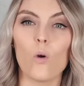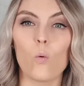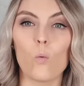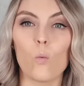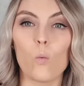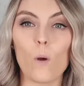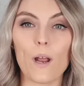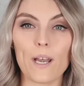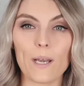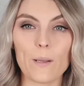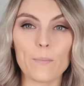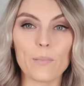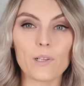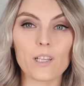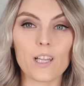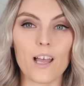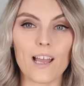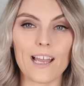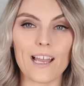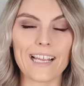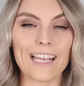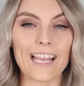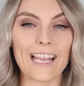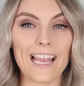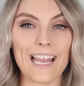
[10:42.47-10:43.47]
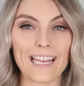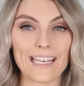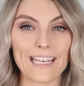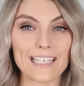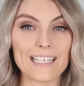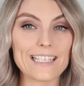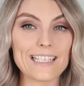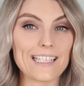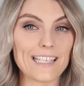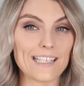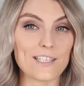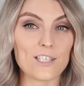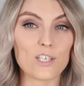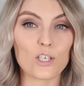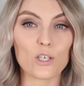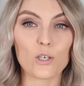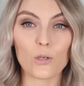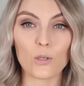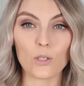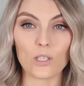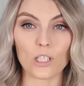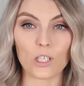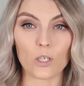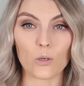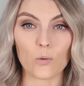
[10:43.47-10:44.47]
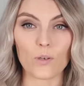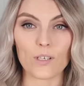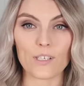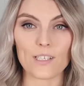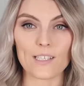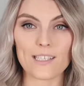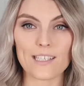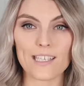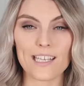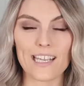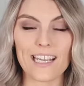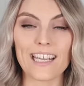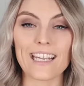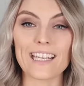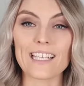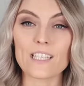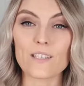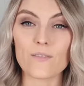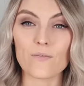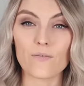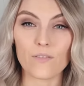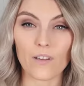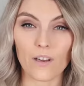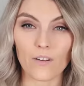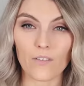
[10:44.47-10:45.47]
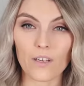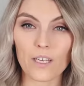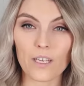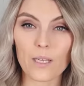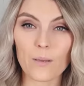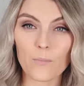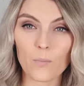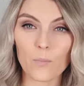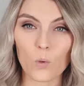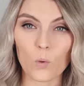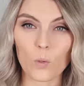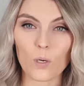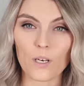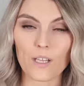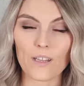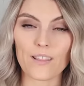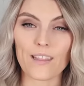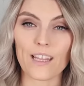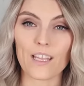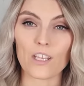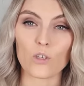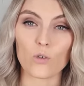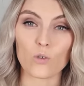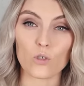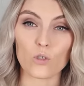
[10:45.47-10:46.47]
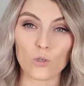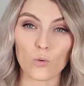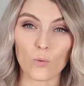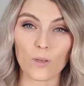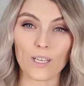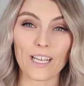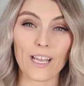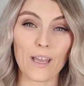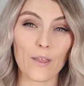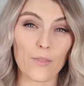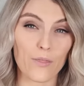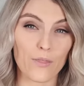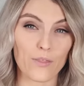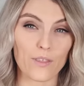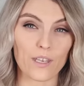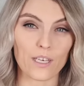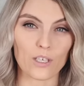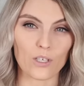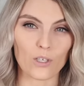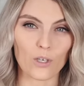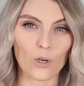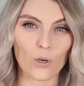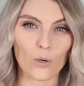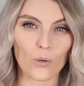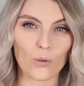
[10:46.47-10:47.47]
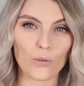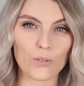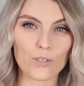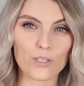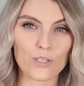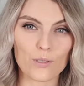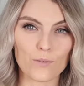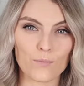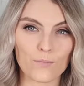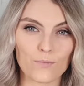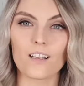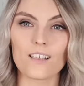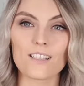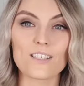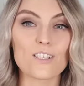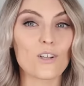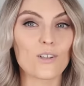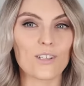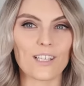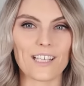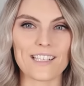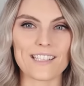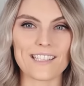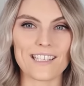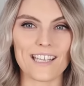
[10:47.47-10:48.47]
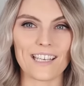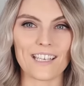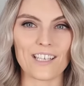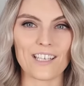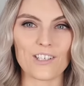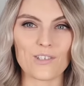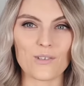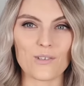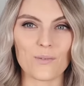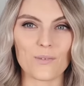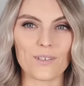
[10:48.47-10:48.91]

When applying any Sistaco liquids, it's very important that you're doing a thin coat. So let's get into